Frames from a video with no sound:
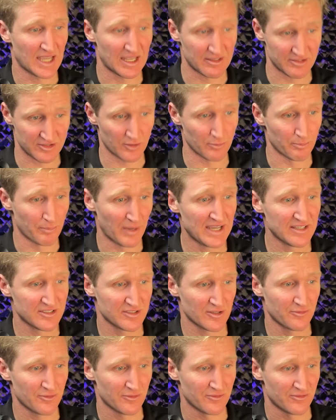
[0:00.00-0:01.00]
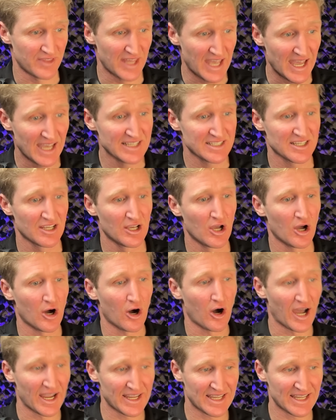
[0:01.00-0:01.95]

And so, based off of that, I